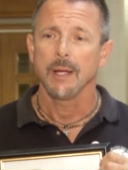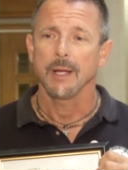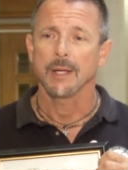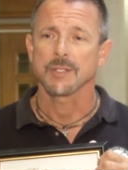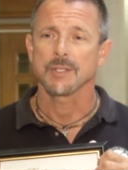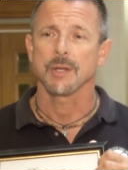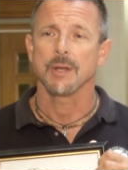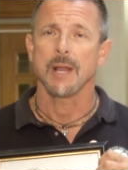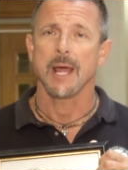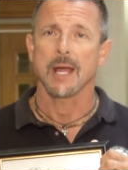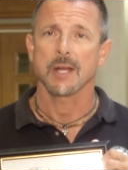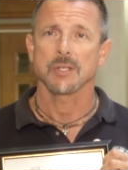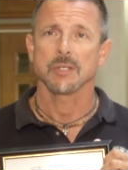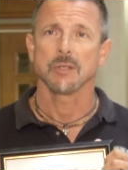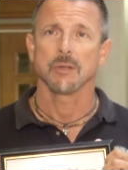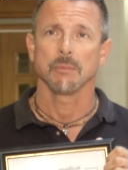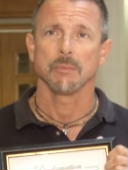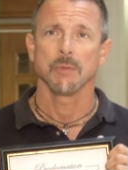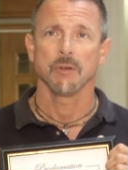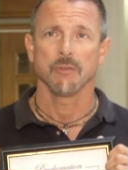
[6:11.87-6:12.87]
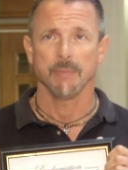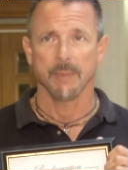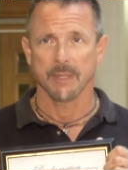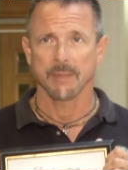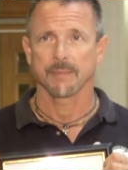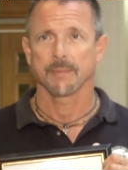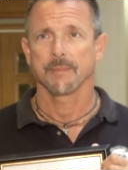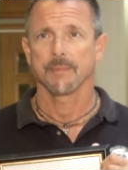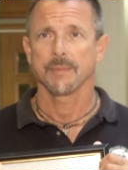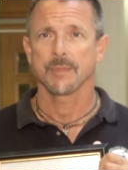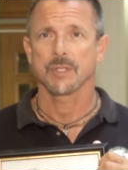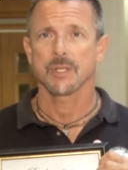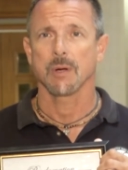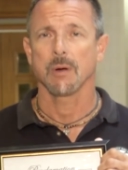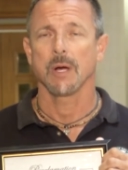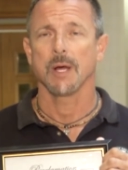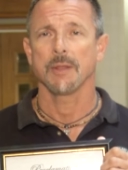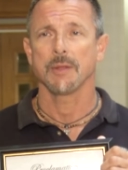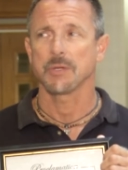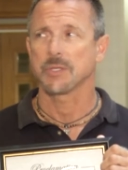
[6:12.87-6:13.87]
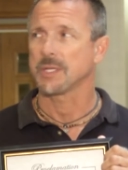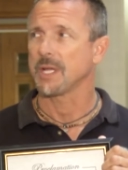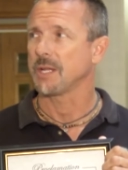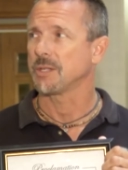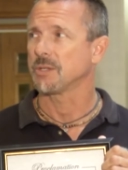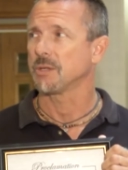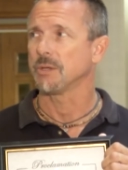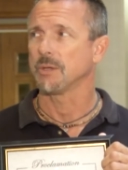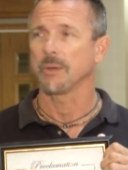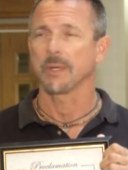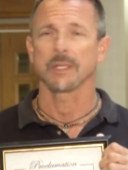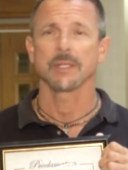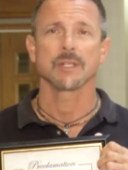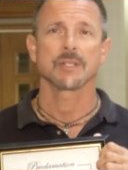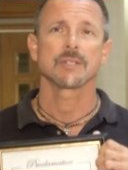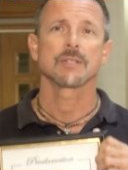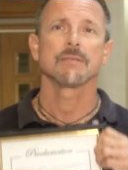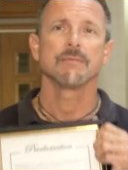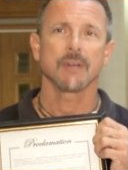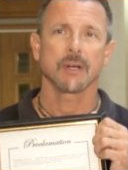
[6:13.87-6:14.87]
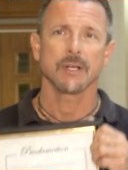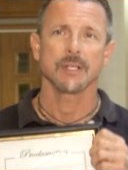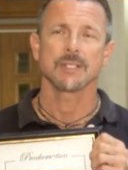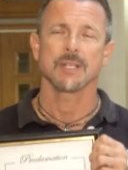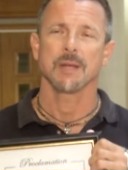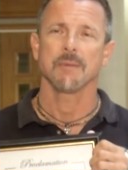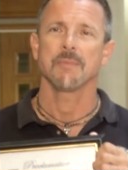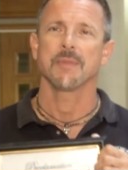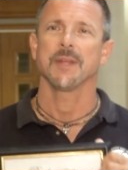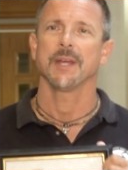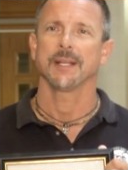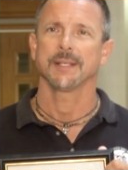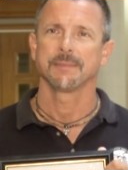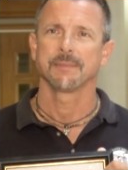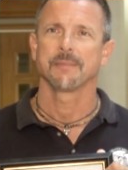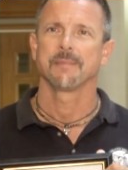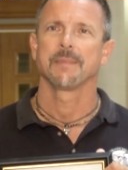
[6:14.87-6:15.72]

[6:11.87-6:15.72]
It's a national movement. So other states are doing this very same thing.